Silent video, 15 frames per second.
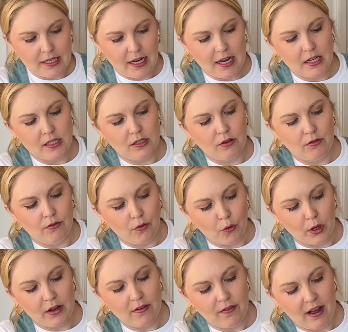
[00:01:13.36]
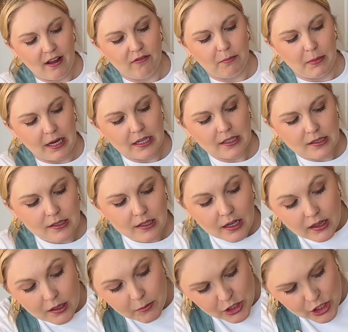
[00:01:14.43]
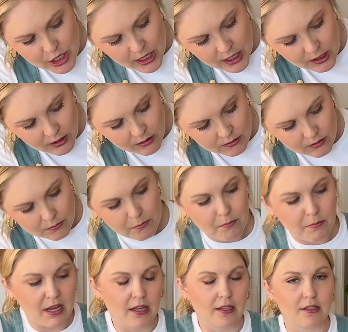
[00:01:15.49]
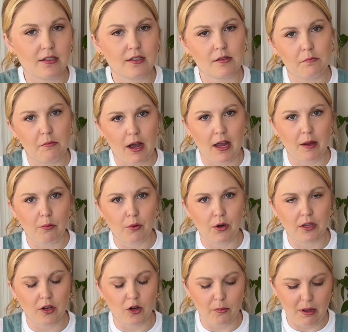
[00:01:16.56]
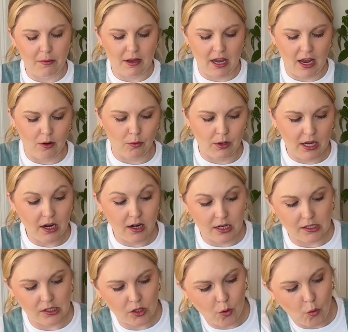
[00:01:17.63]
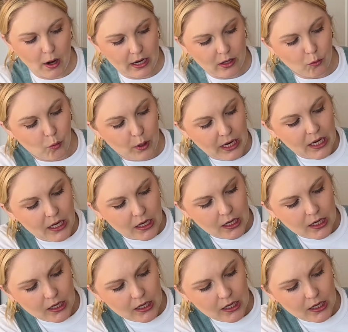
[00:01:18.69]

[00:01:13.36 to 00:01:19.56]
takes 45 minutes in the machine because my poor little baby Kenwood here is quite weak.